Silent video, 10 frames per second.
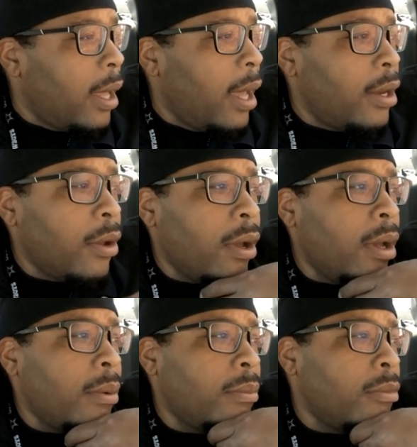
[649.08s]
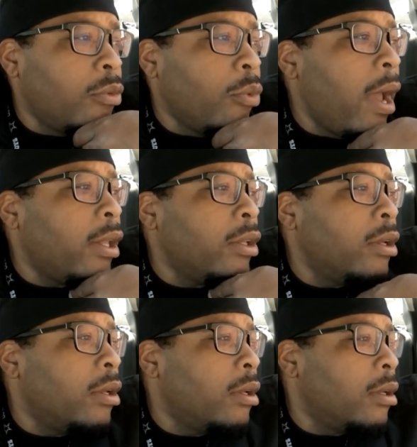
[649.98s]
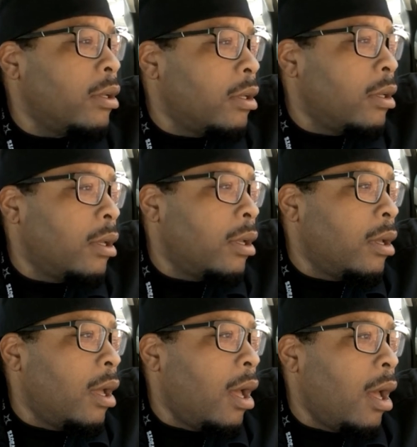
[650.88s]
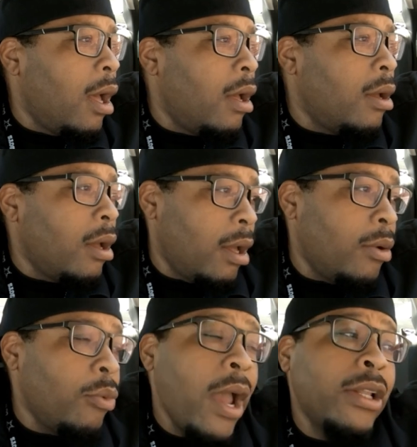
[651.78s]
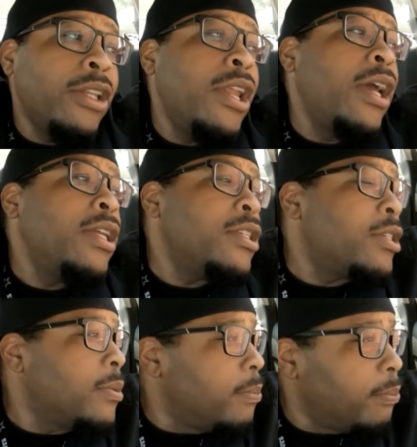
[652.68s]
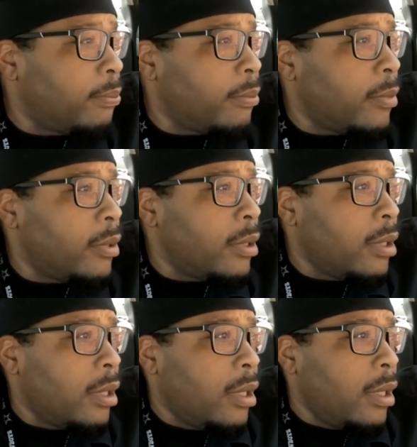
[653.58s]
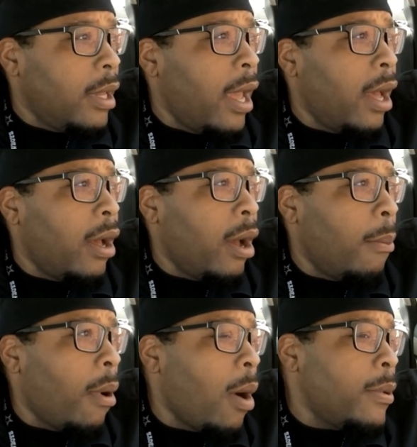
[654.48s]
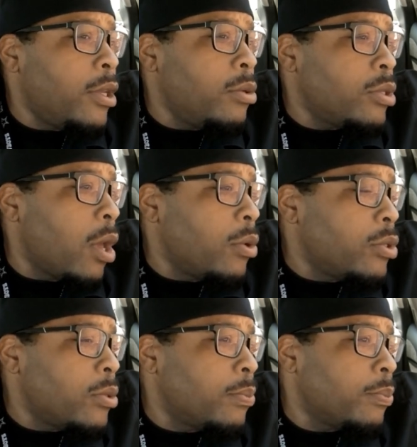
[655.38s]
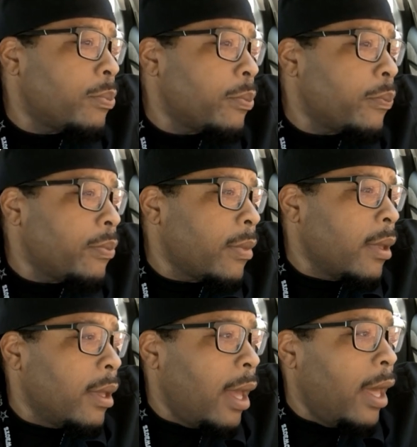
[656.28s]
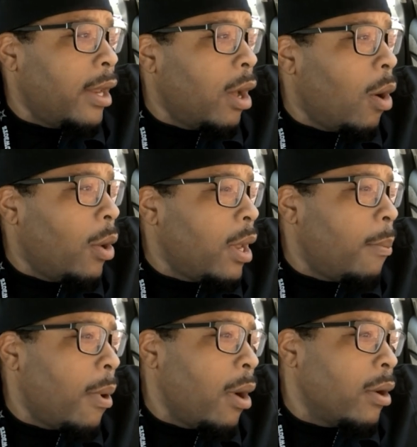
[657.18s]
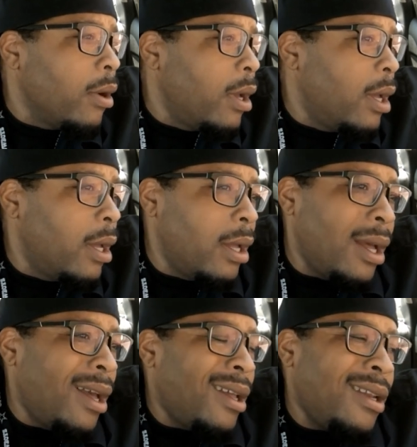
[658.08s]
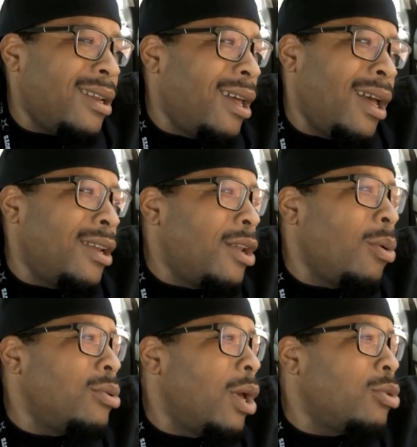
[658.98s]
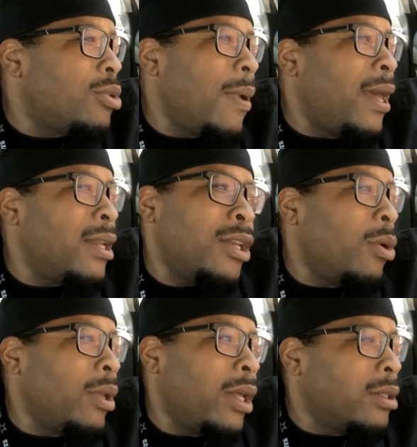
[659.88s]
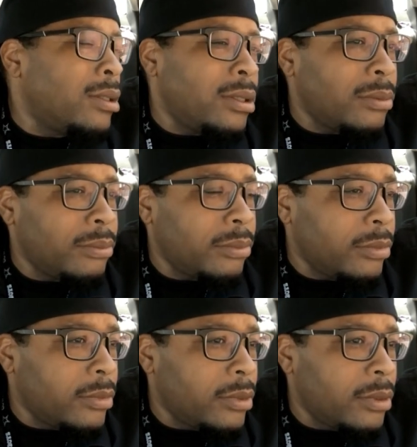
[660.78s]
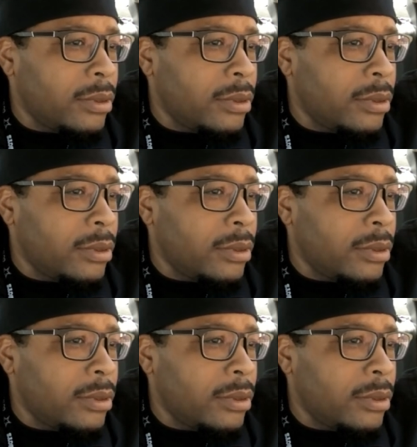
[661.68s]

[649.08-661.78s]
And um, regular. Spicy nuggets or regular nuggets on there today? Regular nuggets. Any sauce with those? Yeah, uh, barbecue sauce. Okay. And uh, on that burger, uh, yes, sir. Uh, no, no tomato, no lettuce. No problem.